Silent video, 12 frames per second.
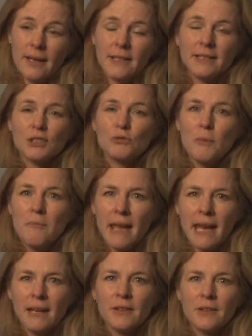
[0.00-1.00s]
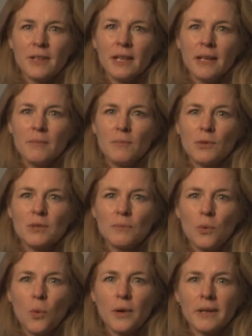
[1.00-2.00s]
This has remained the most
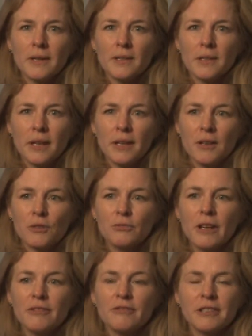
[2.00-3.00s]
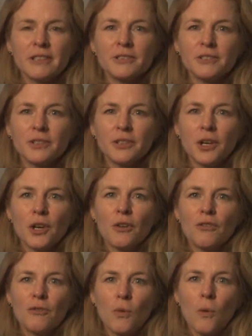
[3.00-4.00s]
important uh, reference
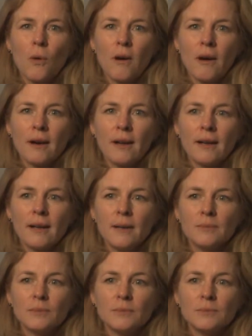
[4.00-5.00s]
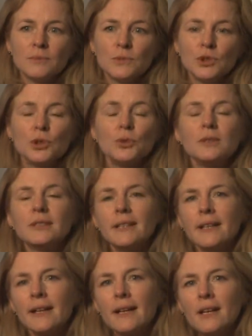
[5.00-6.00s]
for um,
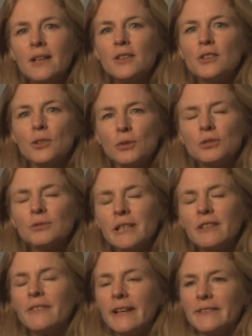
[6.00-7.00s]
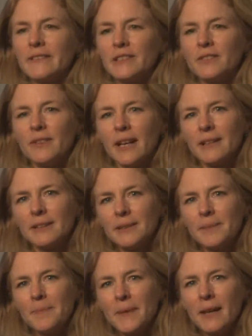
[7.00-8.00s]
choosing the dose rate effectiveness
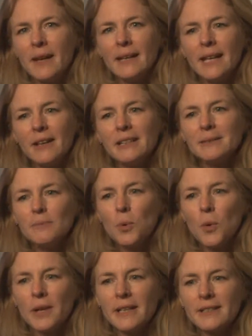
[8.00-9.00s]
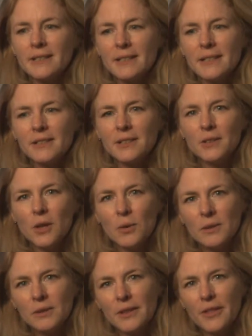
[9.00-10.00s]
factor. Now it's important to
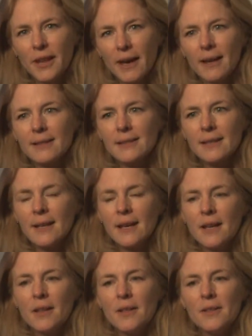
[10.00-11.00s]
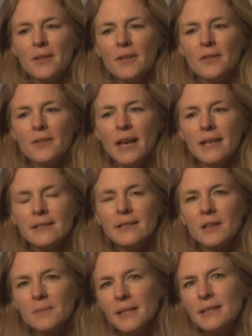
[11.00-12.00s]
note that
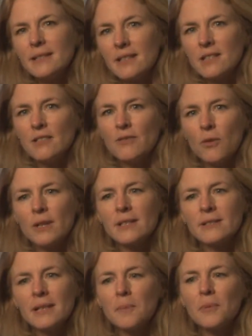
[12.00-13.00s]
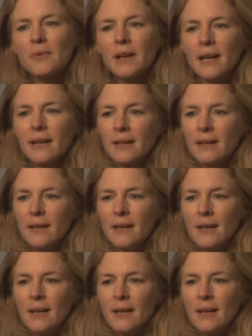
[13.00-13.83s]
NCRP 64 separated